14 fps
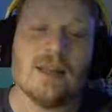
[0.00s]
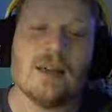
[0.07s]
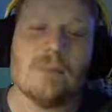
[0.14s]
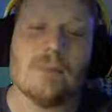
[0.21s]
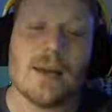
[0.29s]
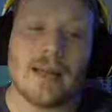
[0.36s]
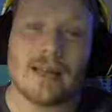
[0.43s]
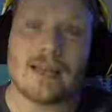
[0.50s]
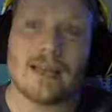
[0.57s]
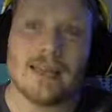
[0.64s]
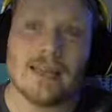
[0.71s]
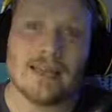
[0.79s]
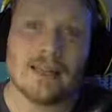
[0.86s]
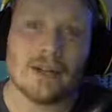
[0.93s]
back
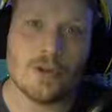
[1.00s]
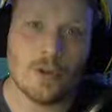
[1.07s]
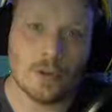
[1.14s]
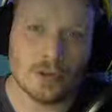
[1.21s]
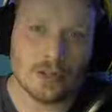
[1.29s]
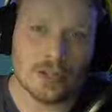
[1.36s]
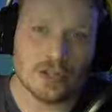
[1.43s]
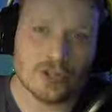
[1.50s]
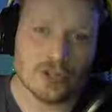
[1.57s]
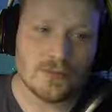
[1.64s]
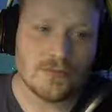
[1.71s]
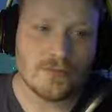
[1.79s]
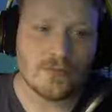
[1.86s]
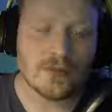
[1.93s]
in an old edition,
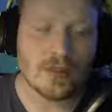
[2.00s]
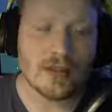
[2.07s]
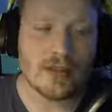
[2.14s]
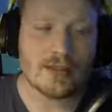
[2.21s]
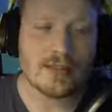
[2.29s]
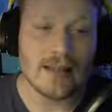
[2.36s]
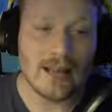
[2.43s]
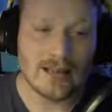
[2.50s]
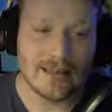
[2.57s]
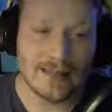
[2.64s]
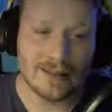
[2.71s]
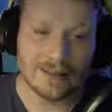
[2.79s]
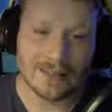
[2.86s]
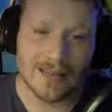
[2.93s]
Dark
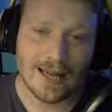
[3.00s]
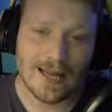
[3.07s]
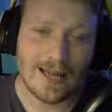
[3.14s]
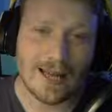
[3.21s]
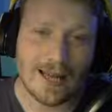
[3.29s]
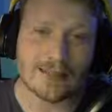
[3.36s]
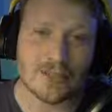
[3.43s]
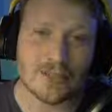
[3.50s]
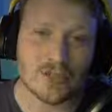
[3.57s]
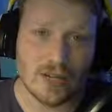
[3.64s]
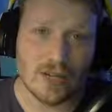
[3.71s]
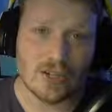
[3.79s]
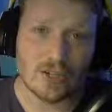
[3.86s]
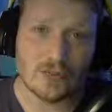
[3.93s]
Eldar had a
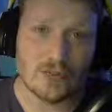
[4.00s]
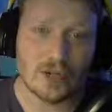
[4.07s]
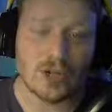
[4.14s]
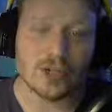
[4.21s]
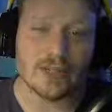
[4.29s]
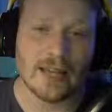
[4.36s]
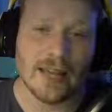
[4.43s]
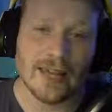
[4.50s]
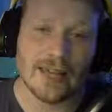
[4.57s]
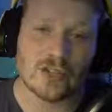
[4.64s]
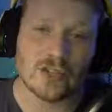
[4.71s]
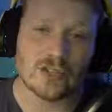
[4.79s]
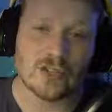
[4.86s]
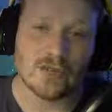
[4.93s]
stratagem called
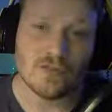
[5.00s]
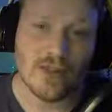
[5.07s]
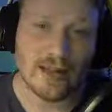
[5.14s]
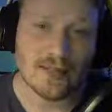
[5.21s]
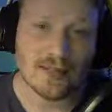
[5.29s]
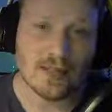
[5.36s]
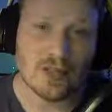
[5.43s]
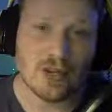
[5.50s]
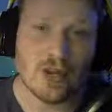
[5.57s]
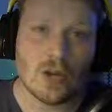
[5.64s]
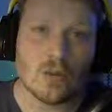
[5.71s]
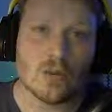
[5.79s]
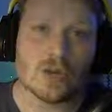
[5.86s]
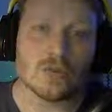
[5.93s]
Agents of Vect,
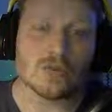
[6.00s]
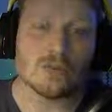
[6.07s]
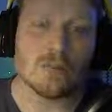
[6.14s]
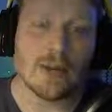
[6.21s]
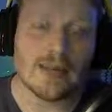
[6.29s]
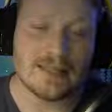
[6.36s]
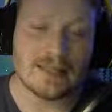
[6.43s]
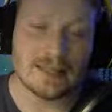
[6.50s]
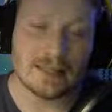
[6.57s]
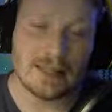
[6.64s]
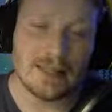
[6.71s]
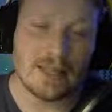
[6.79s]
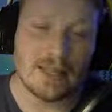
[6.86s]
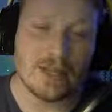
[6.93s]
which would
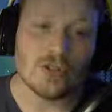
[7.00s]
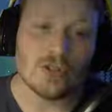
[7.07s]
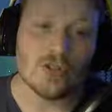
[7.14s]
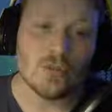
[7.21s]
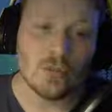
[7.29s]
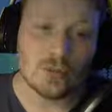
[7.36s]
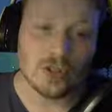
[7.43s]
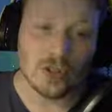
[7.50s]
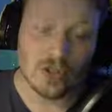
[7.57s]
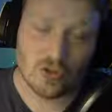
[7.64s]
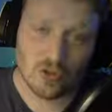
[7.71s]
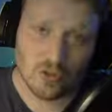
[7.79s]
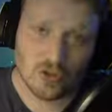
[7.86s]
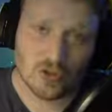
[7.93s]
basically, you would
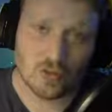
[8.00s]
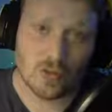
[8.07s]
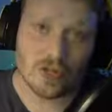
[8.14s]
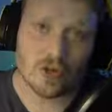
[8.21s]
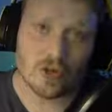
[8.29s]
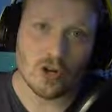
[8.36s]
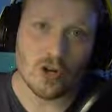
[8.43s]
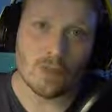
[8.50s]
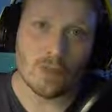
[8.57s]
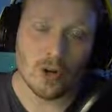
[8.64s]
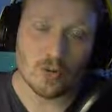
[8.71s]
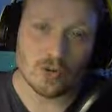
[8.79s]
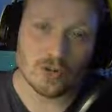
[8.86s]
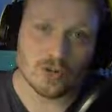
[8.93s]
use when your
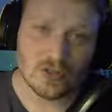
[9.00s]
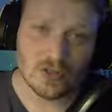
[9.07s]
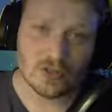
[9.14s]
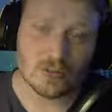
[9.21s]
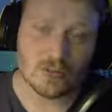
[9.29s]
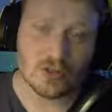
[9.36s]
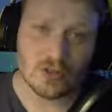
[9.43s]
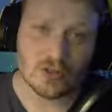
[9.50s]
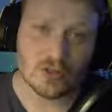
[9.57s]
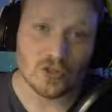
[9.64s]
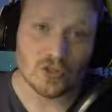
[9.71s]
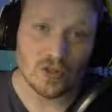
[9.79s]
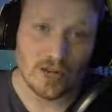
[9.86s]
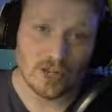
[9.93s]
opponent would use a
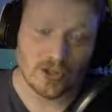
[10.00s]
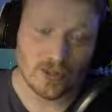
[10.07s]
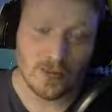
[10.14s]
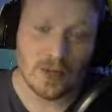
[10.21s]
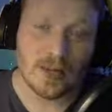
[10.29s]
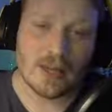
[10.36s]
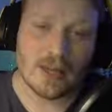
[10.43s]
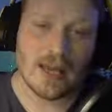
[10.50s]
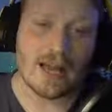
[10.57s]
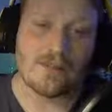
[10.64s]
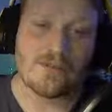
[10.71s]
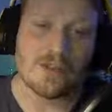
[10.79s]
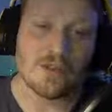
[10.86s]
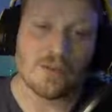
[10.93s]
stratagem, and
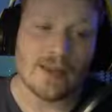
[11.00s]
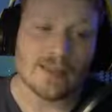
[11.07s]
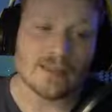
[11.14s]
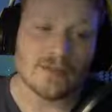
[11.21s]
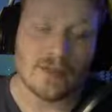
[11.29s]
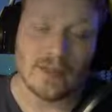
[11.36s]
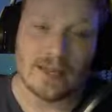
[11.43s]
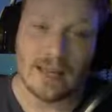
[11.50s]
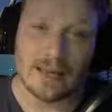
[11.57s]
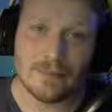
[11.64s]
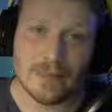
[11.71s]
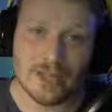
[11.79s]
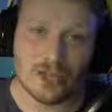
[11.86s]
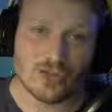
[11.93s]
for the rest of the game
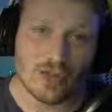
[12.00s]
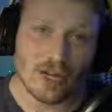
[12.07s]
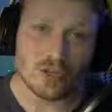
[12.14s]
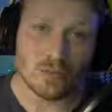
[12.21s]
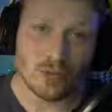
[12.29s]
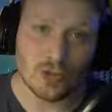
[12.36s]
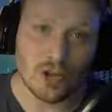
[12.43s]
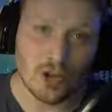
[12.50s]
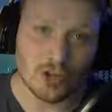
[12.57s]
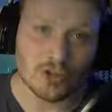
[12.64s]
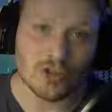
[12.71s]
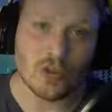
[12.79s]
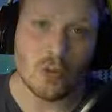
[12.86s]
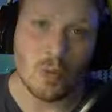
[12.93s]
that stratagem would
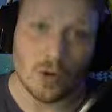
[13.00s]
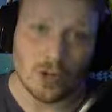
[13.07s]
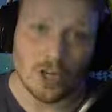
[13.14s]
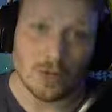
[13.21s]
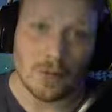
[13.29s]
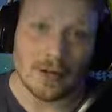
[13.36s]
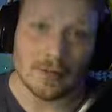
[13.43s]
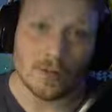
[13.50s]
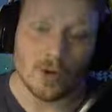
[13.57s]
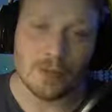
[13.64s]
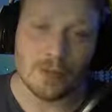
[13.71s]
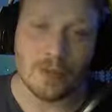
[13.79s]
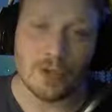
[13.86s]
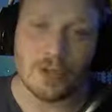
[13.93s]
cost 1 command point
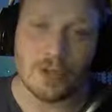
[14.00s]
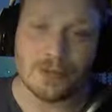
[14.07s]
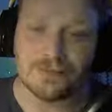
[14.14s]
more.